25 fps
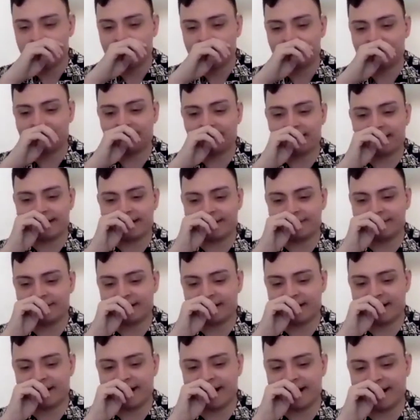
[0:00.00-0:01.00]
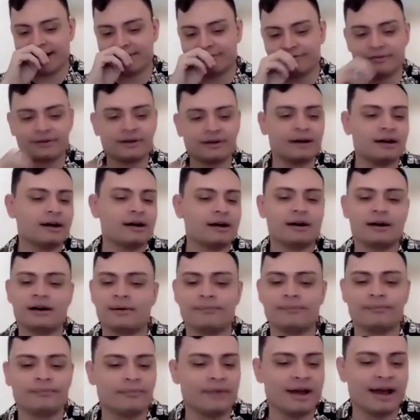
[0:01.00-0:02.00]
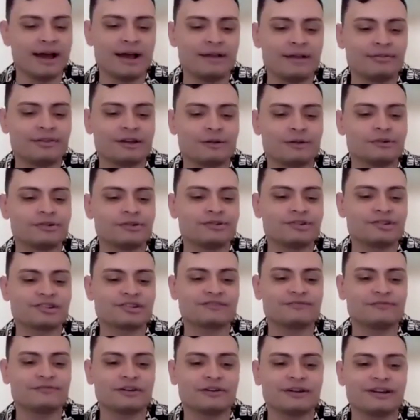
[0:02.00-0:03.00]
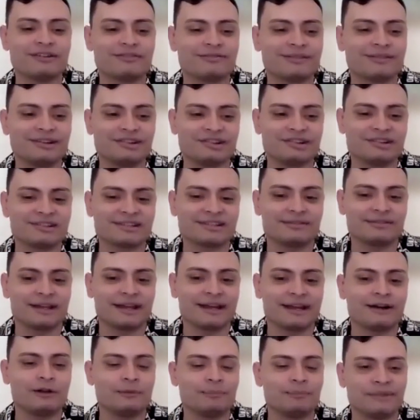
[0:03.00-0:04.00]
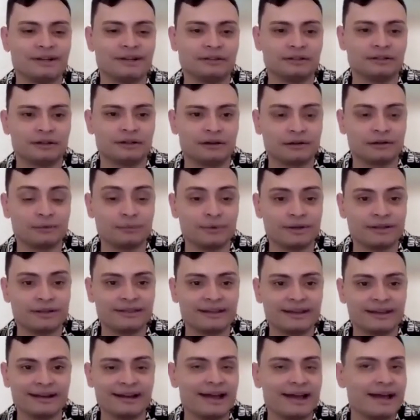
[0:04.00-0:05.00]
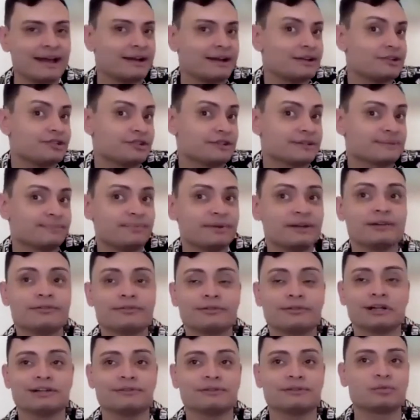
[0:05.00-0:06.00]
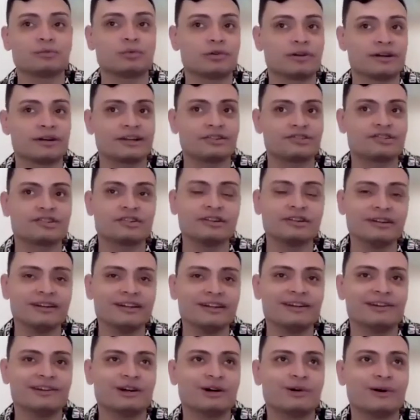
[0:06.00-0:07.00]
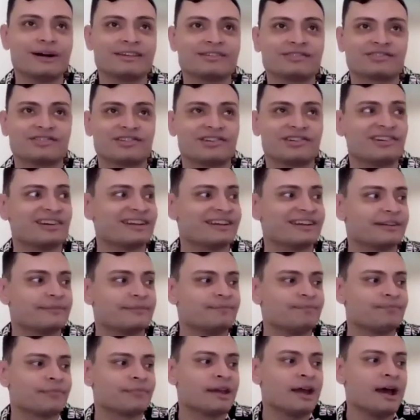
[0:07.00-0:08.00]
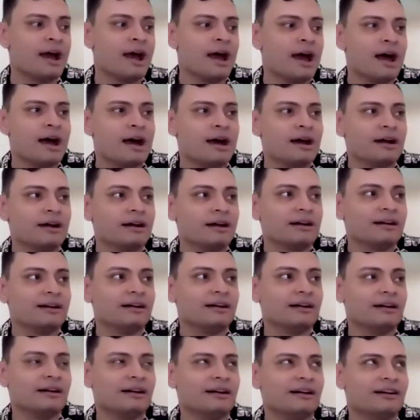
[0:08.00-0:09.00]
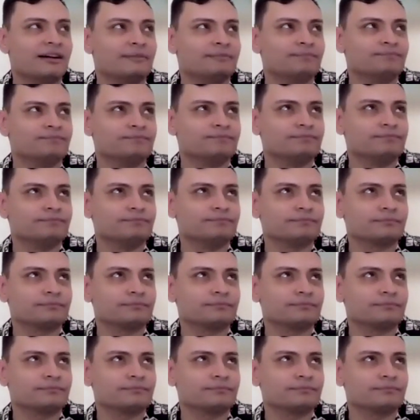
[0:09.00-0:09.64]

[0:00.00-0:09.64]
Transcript: that I that I have, um, and they were just very gracious, and they helped me along with it, and it's just been a very rewarding journey. You know, I started um,